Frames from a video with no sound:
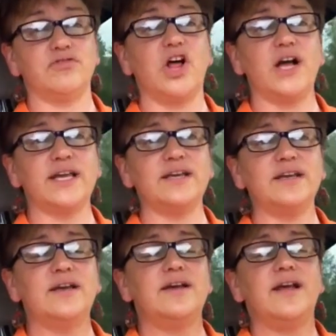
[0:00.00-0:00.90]

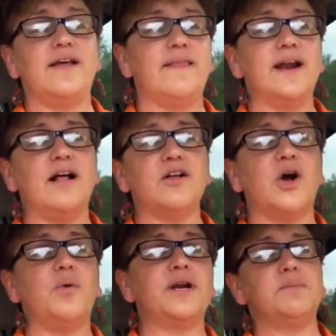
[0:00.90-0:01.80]
vlogging. And then I'll
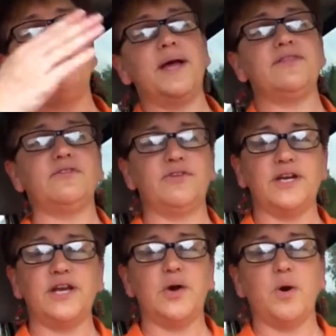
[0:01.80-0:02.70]
go and embed the
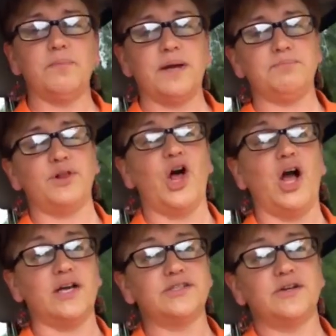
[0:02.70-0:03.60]
video on my
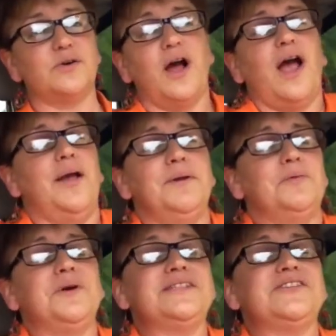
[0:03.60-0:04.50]
blog. So, I
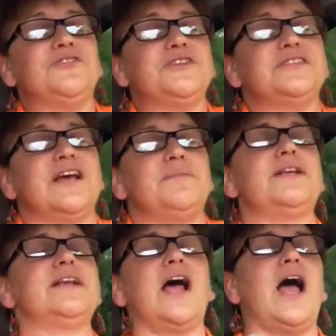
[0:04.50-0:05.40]
mean, what difference? I
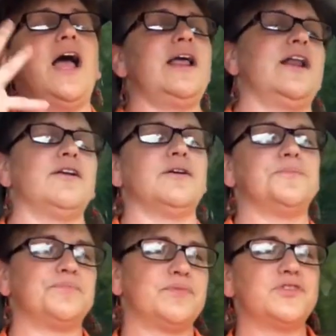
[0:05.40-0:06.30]
mean, I don't know.
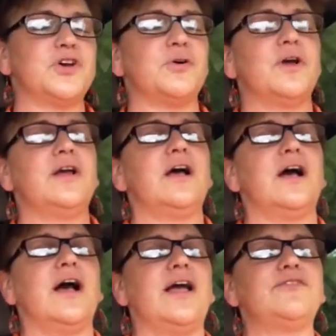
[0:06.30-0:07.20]
So
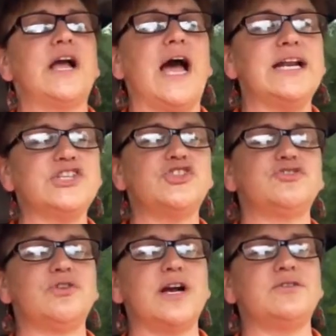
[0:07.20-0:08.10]
I've kind of
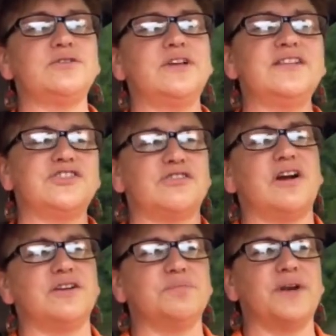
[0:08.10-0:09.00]
not
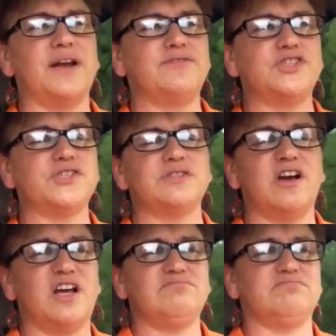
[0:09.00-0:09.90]
struggled, but I've just
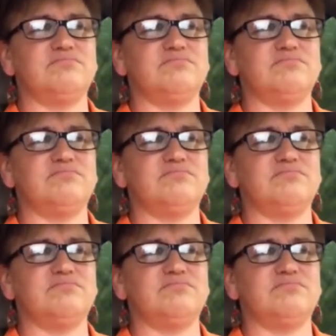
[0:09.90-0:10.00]
not